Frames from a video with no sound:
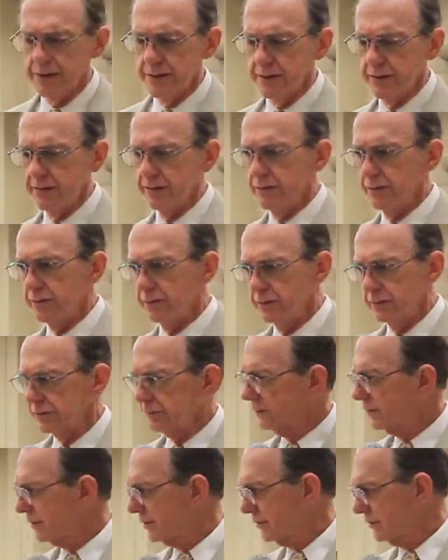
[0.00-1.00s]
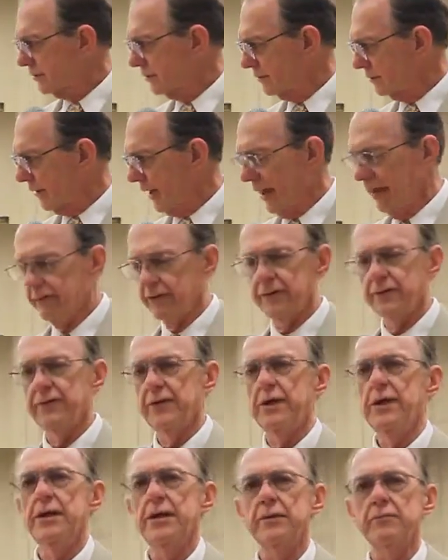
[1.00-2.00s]
to have it
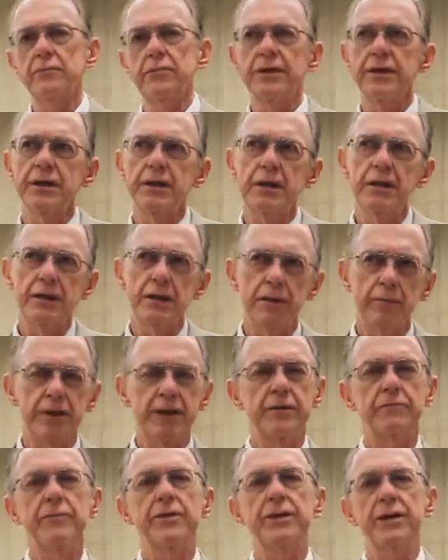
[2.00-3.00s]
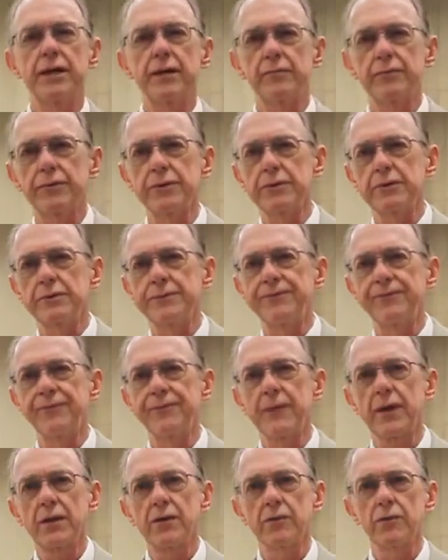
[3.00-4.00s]
flying by about mid-April.
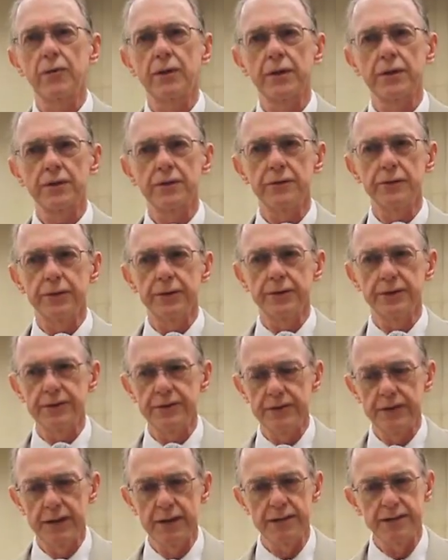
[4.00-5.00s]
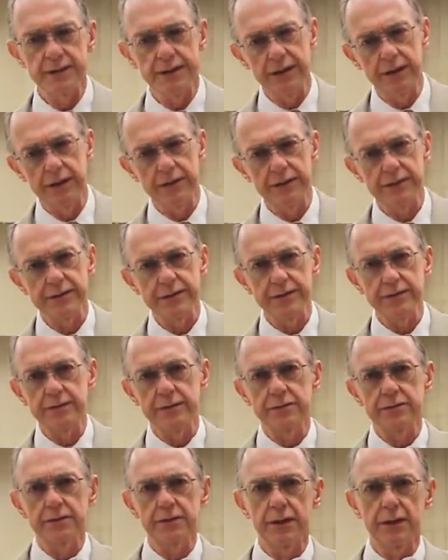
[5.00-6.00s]
We're going to then take it
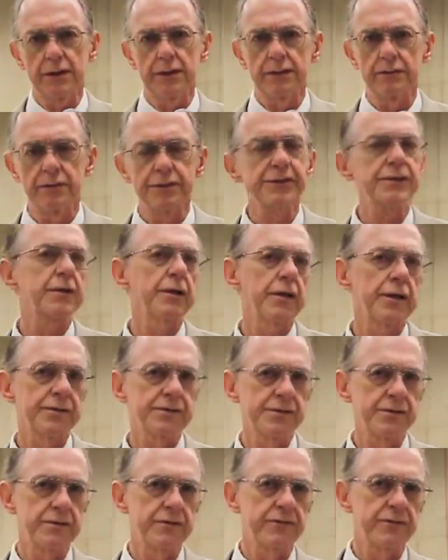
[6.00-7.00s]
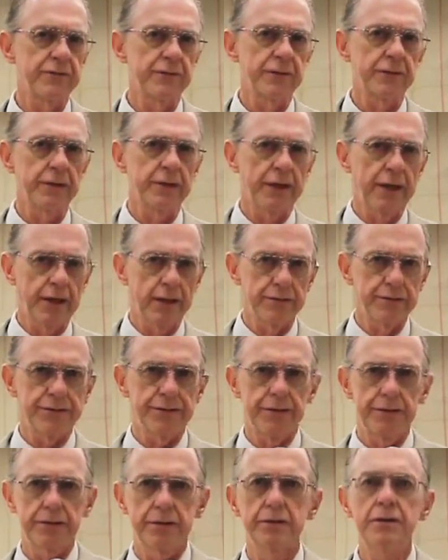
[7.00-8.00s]
to Wisconsin for the air
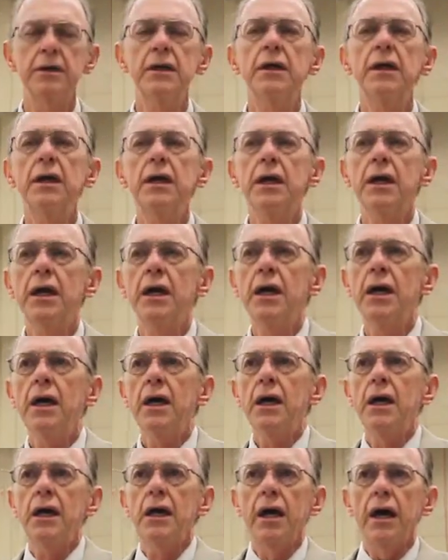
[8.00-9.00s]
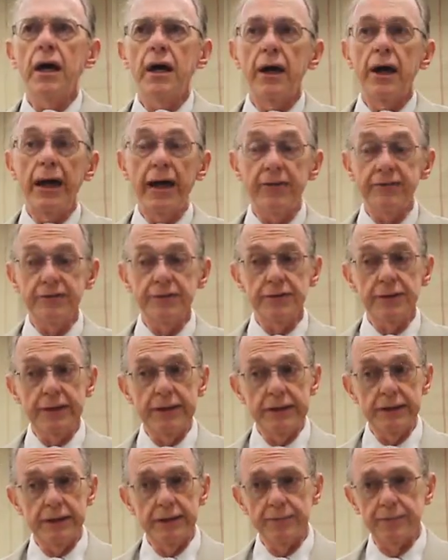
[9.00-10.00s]
show. After
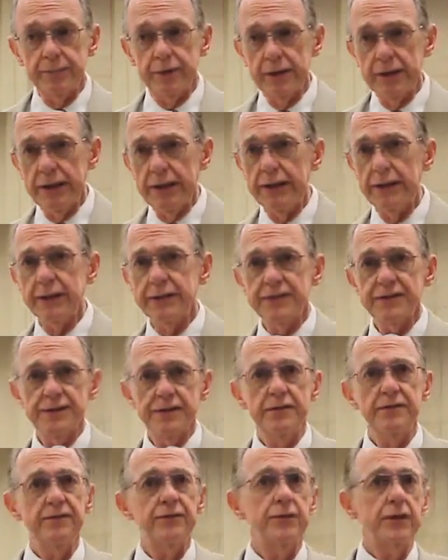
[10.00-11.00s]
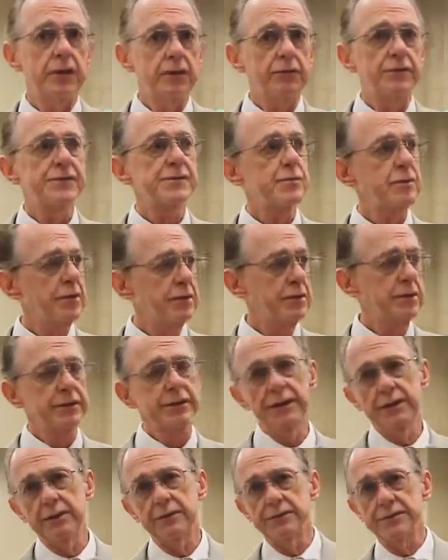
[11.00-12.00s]
that, the plane itself will always belong
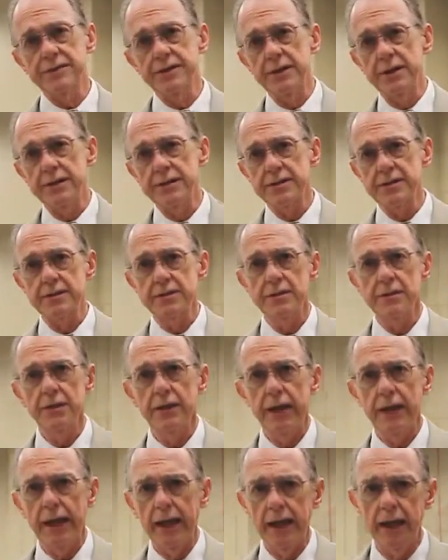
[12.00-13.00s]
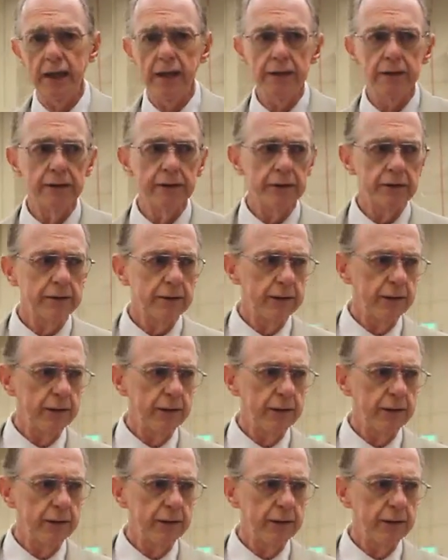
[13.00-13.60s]
to Eagle's Nest, and